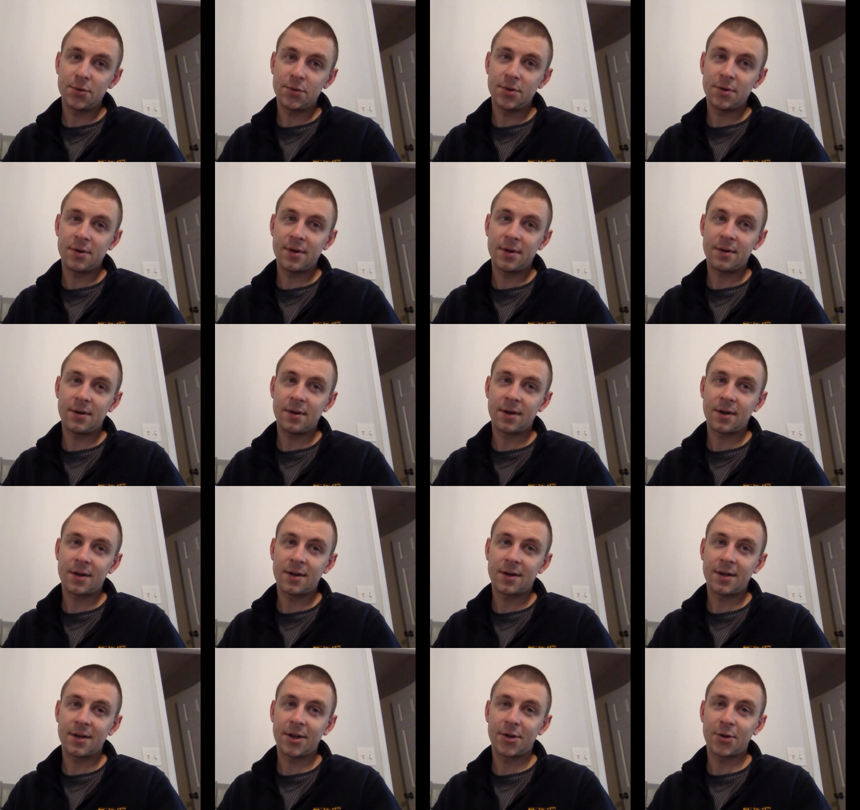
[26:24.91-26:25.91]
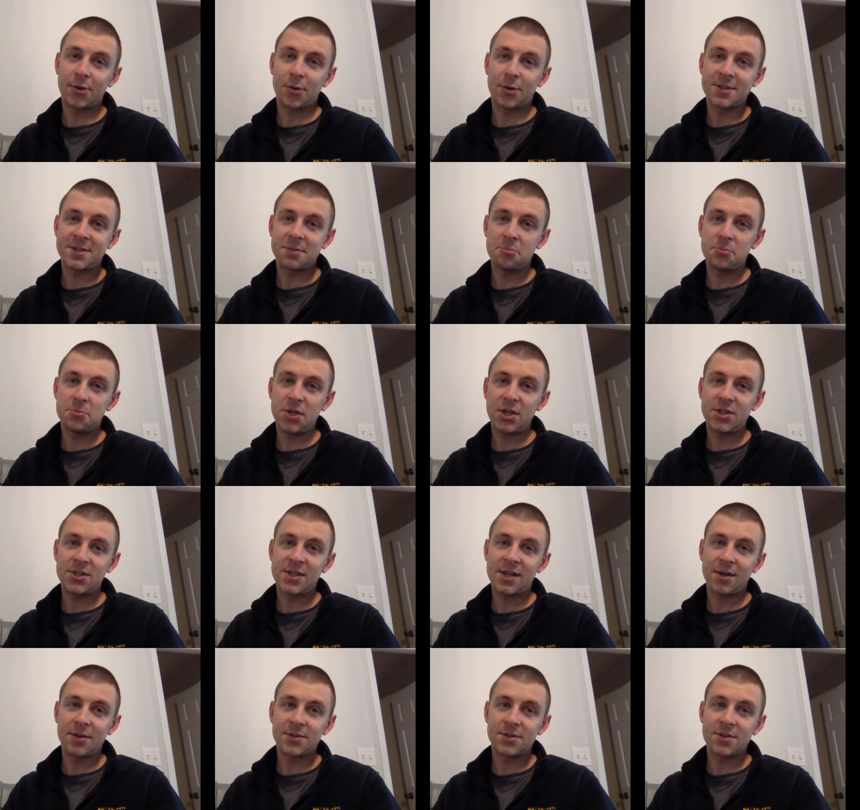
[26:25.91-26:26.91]
You're going to ignore some
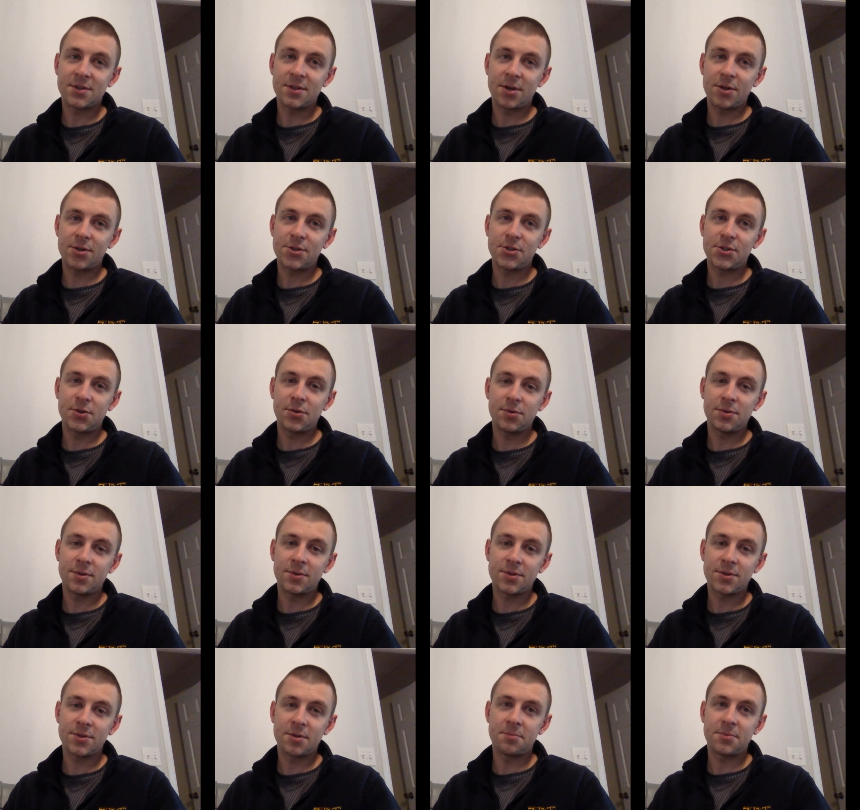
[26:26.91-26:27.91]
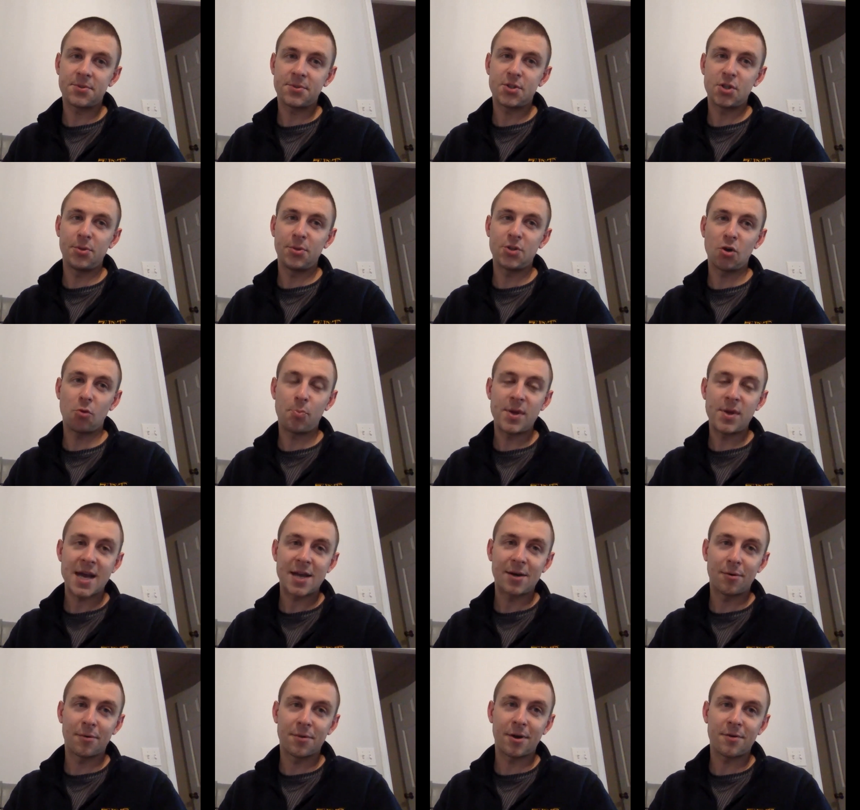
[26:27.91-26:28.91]
details in there too? There's a subito
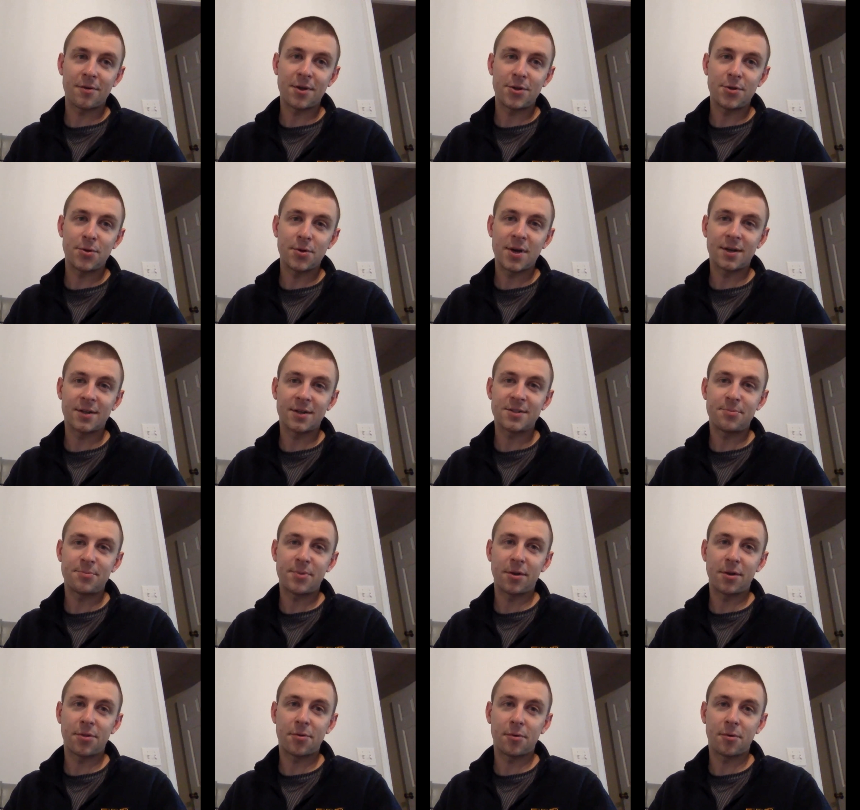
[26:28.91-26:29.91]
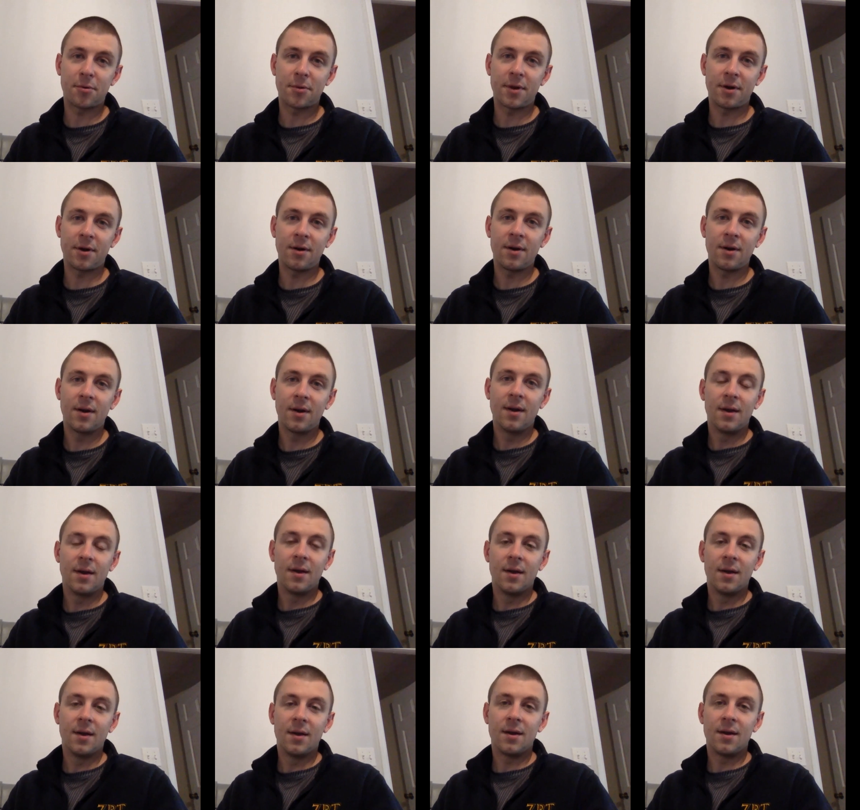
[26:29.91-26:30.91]
piano there that you kind of sped through there.
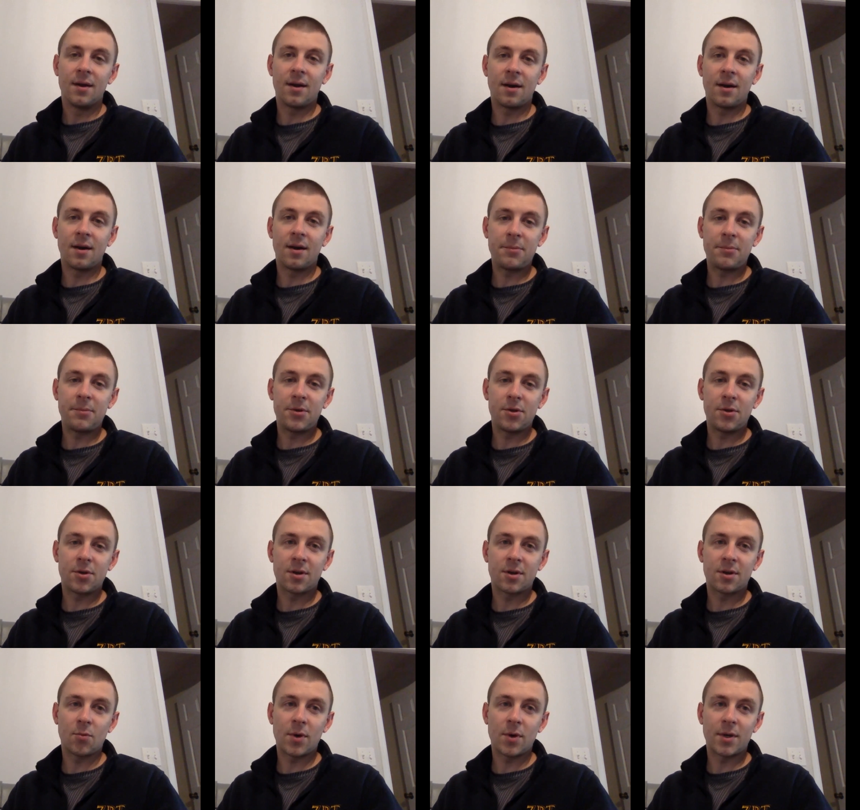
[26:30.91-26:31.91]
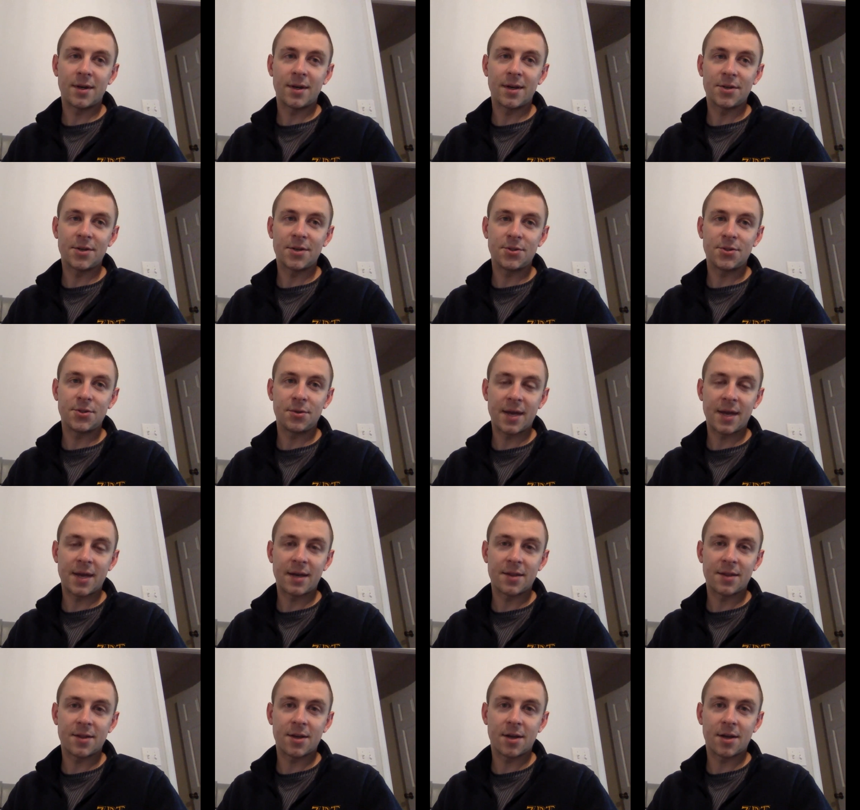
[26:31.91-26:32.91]
Maybe you're going to want to not do that
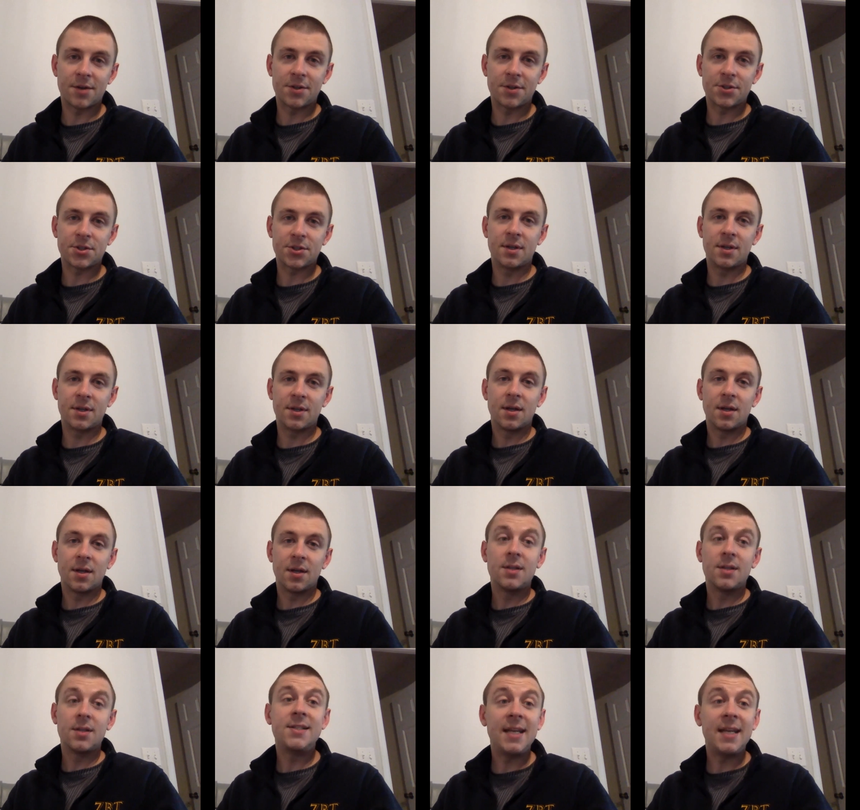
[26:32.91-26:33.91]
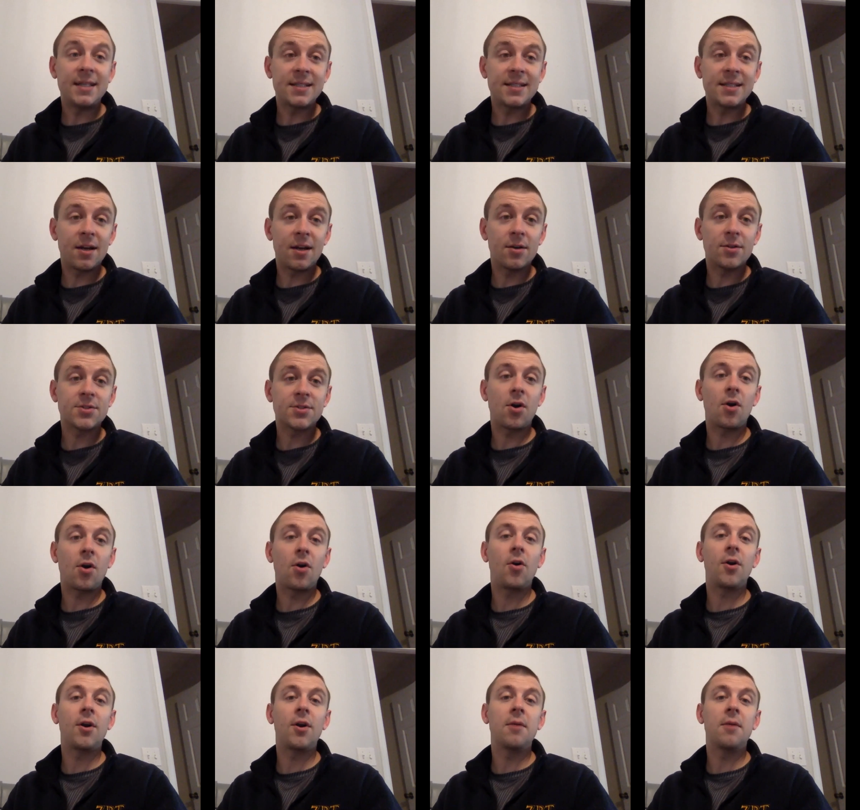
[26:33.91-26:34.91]
in the audition. Details
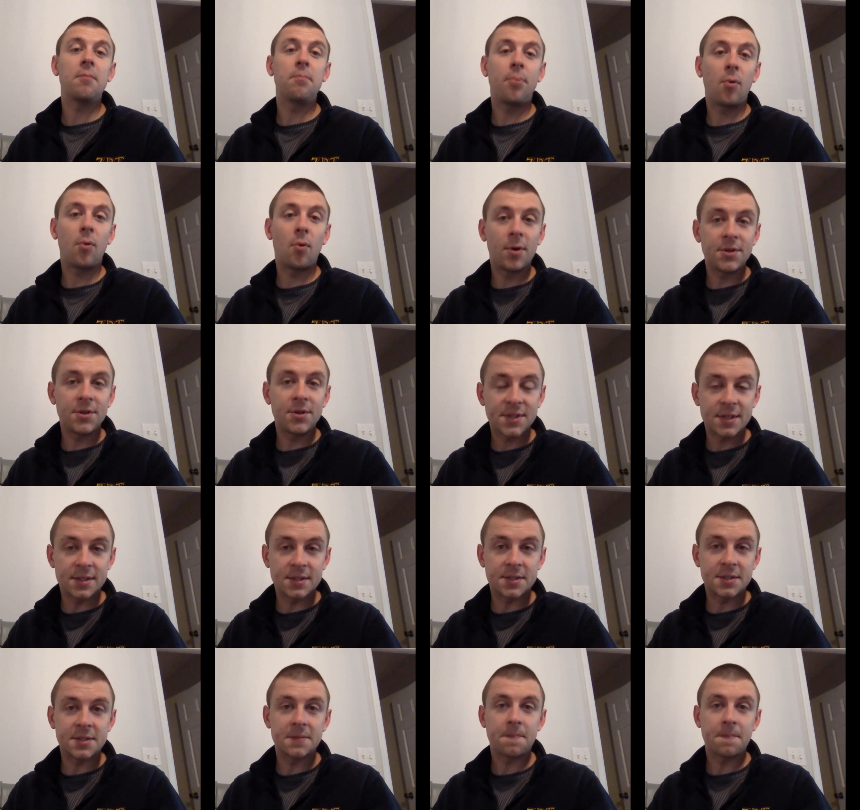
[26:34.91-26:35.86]
are important.